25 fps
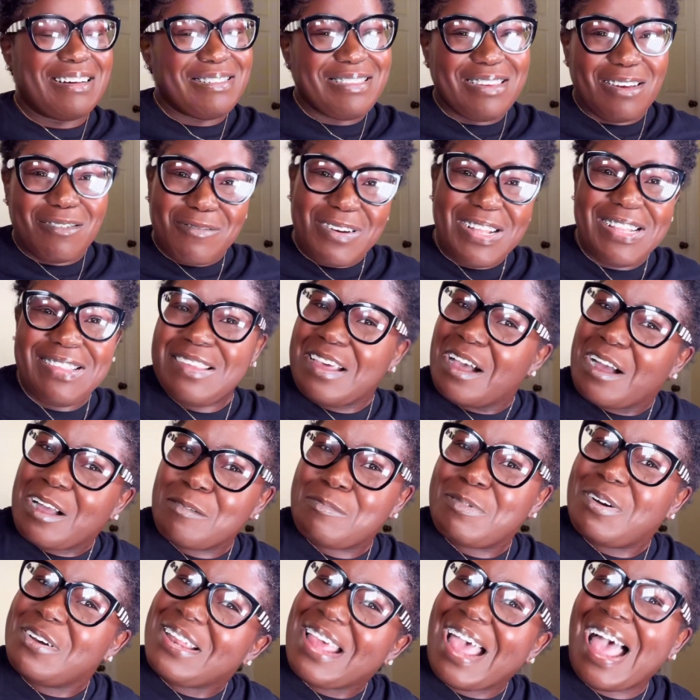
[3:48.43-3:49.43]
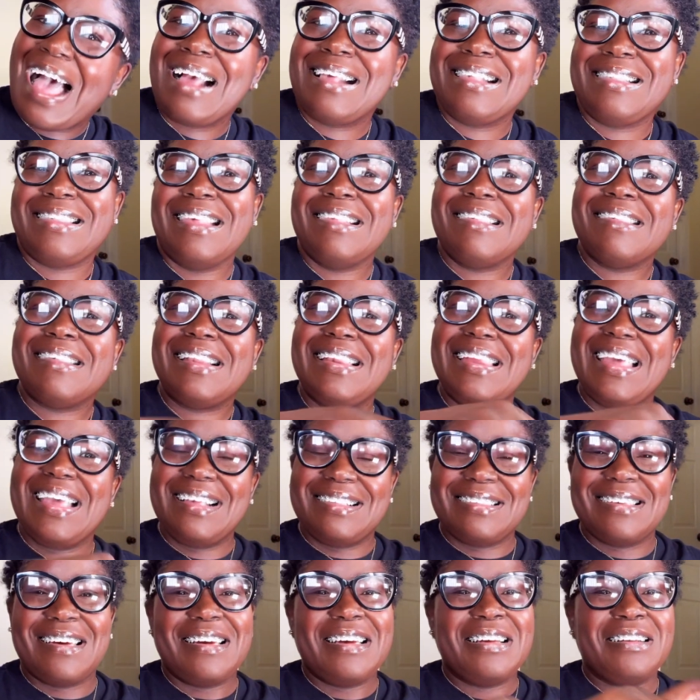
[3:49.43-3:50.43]
We'll talk about the accents
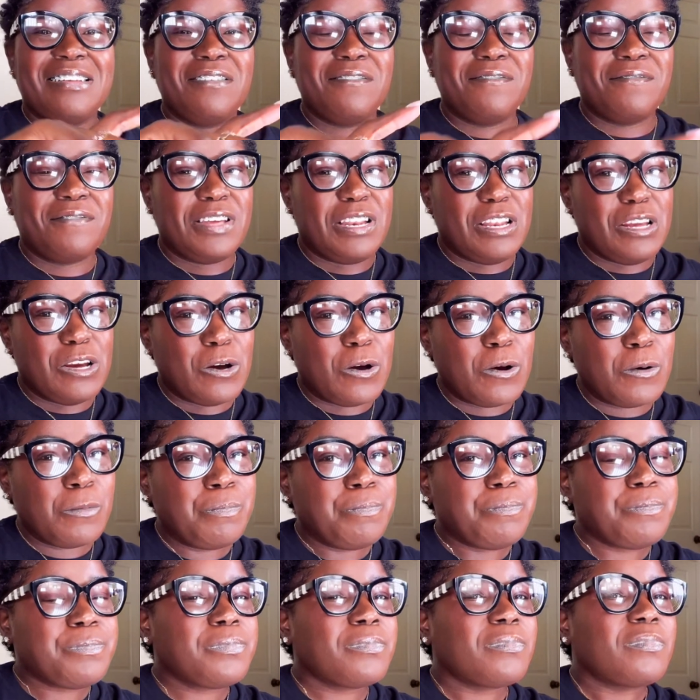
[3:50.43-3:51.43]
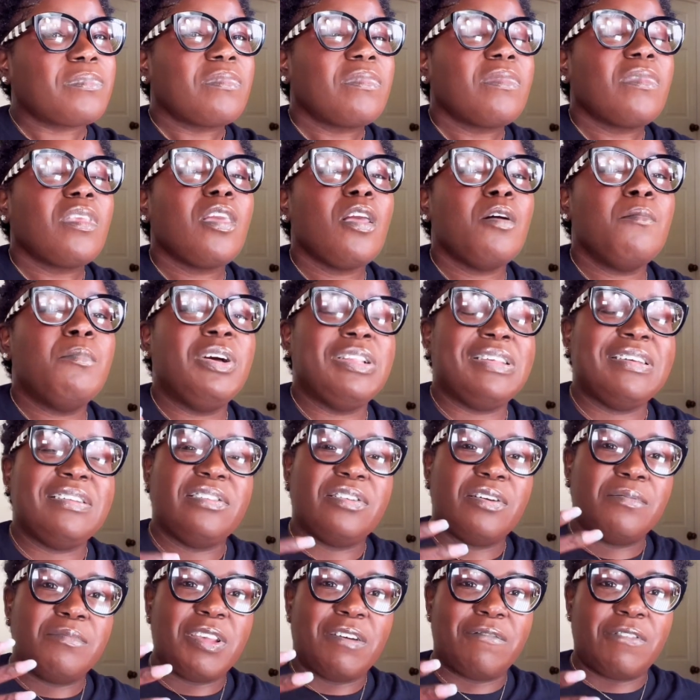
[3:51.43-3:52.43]
later in the video. But in
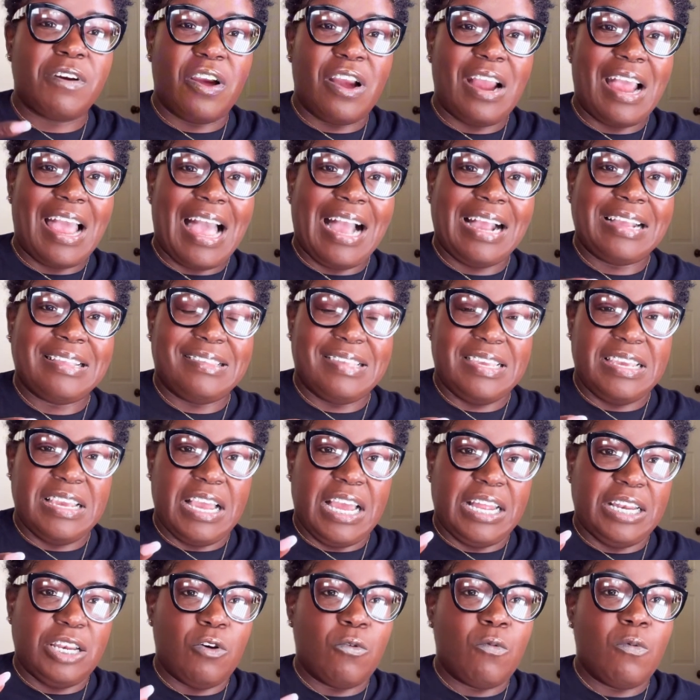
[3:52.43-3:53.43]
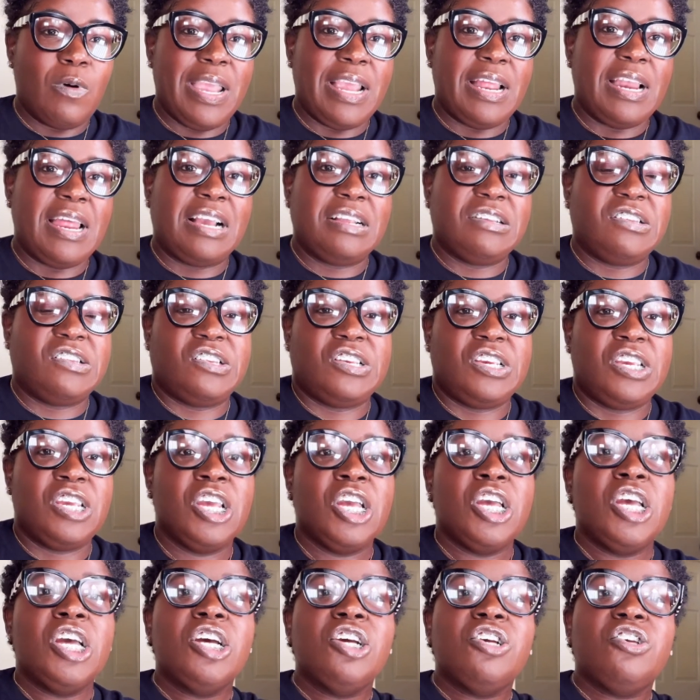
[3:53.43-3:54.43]
terms of her acting and the way that she
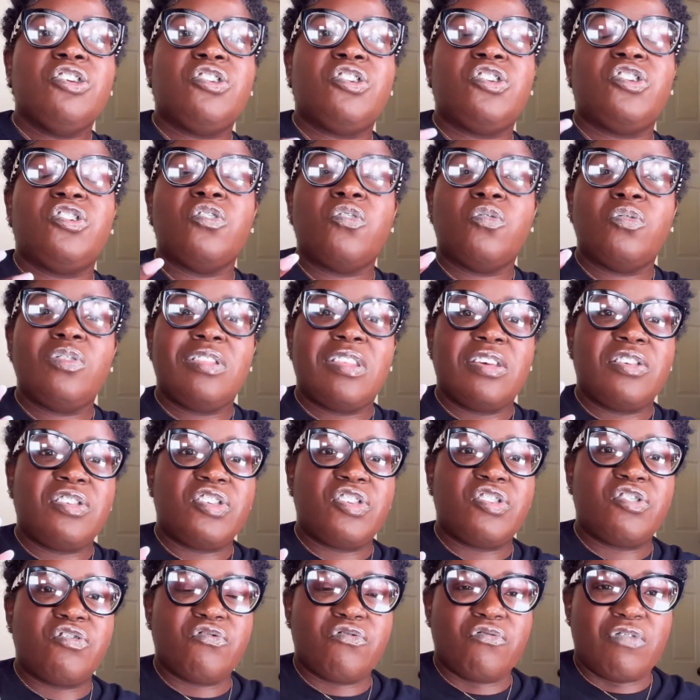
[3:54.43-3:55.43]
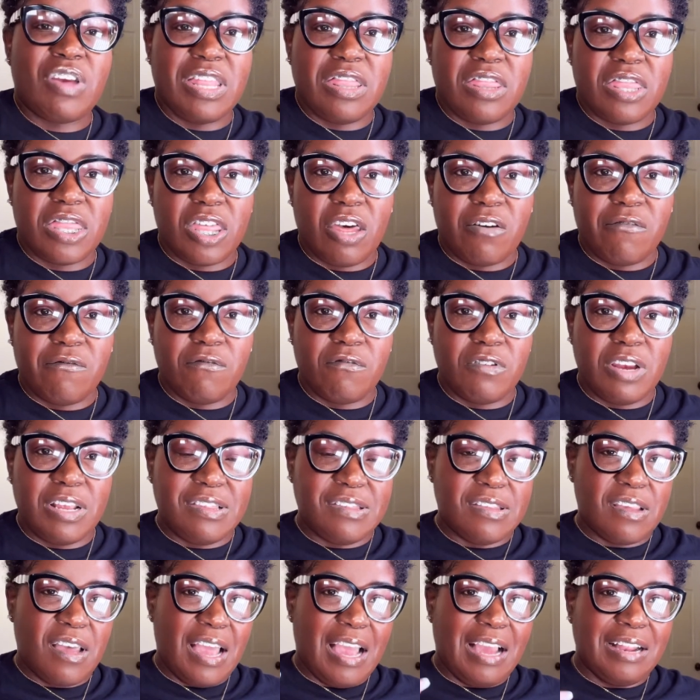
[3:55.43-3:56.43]
showed the strength of
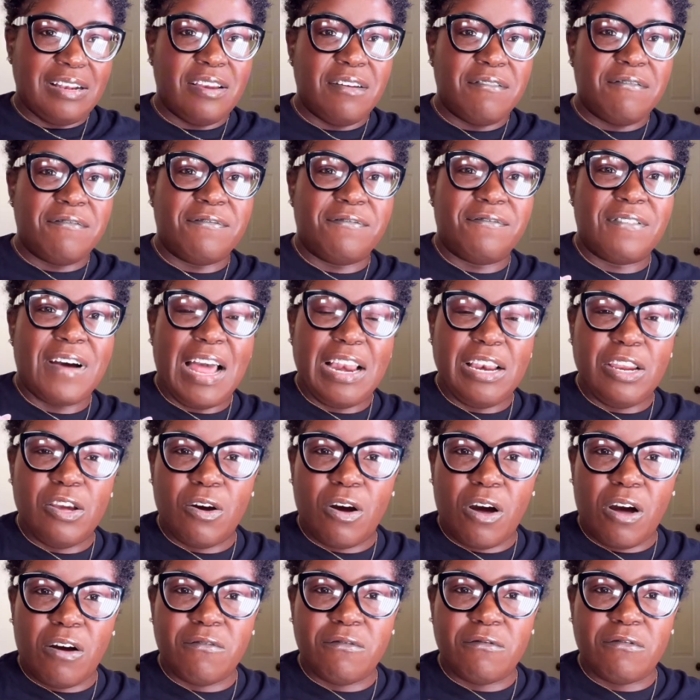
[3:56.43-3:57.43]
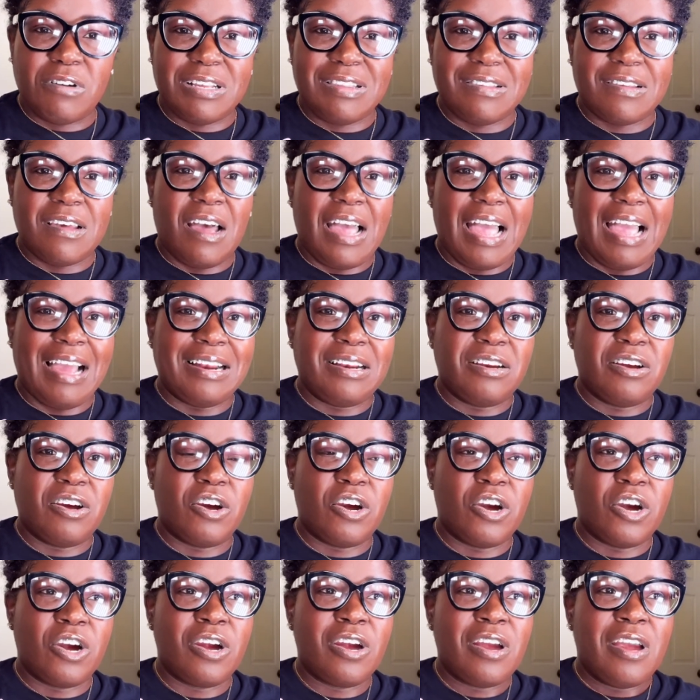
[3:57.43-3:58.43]
Rita and the value of Rita and
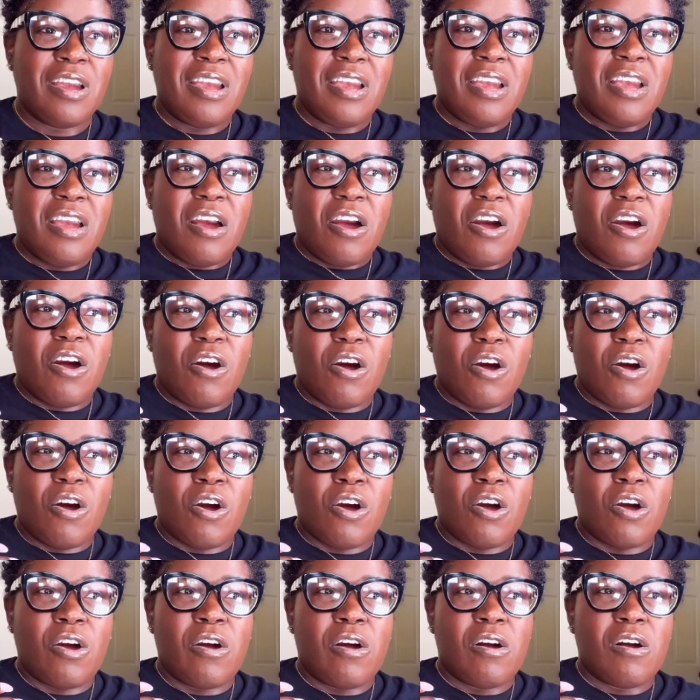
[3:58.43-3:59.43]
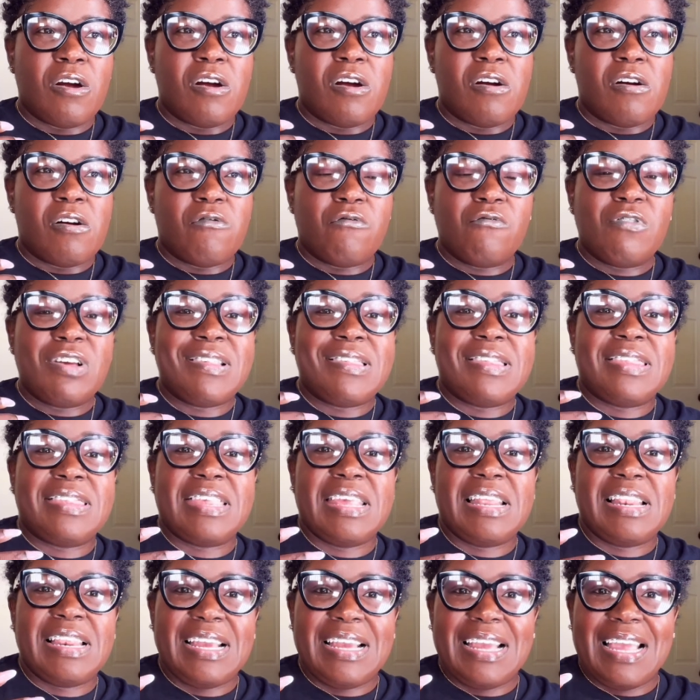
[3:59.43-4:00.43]
her
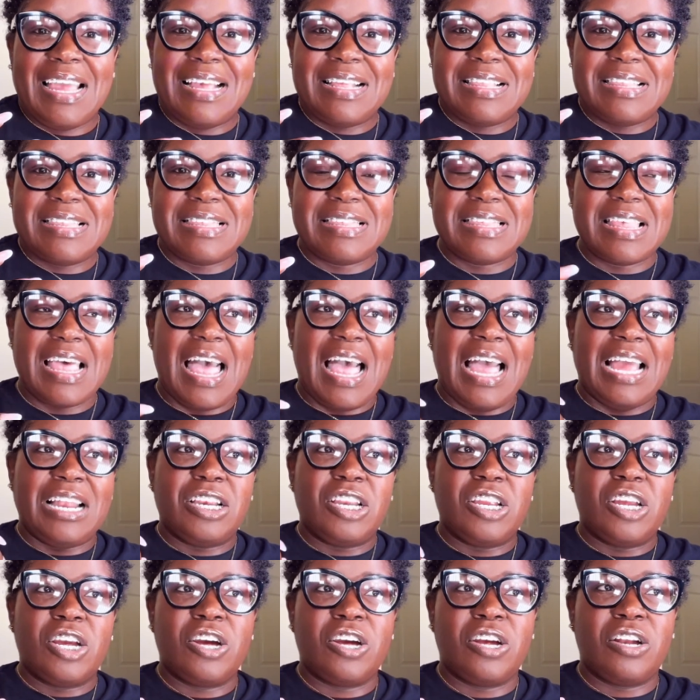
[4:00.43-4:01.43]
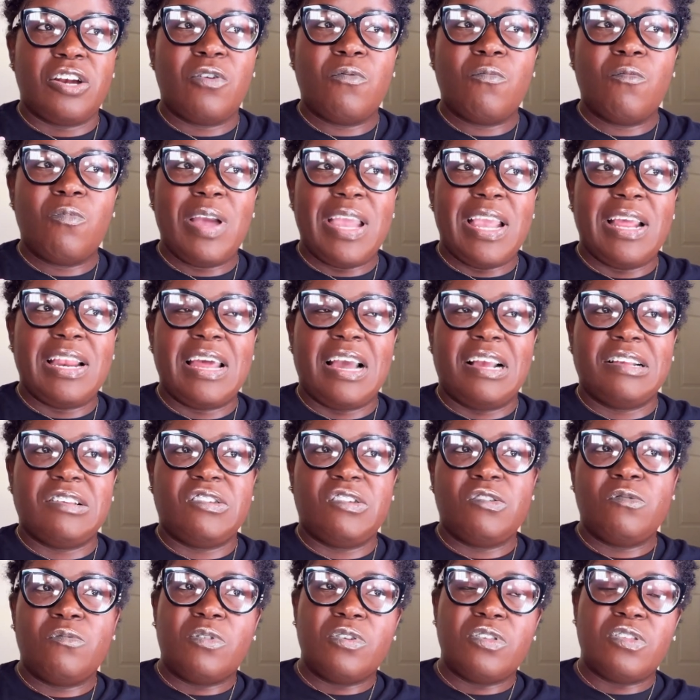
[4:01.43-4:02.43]
resilience and the way that
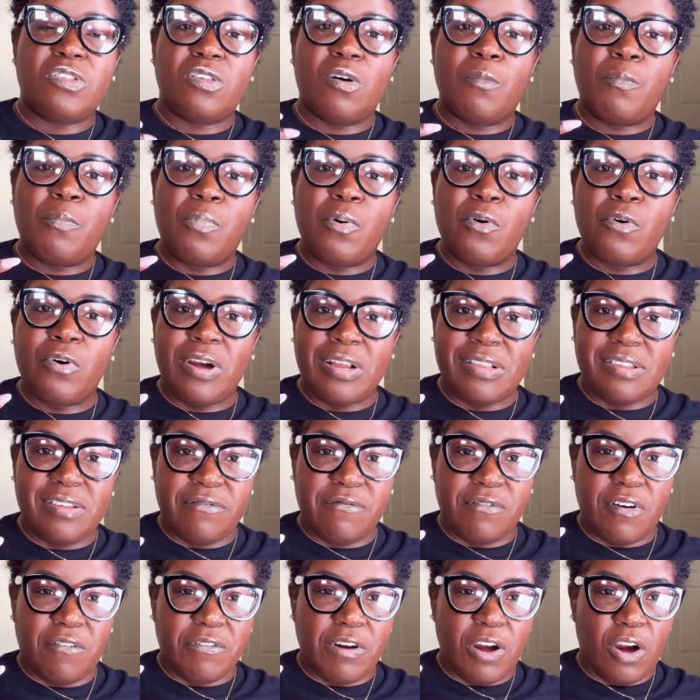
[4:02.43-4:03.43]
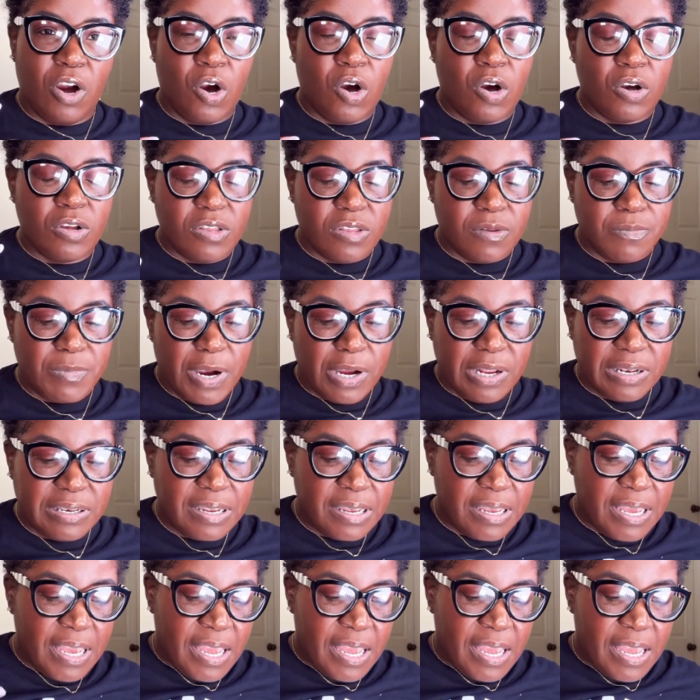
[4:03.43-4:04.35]
she was supportive of her husband,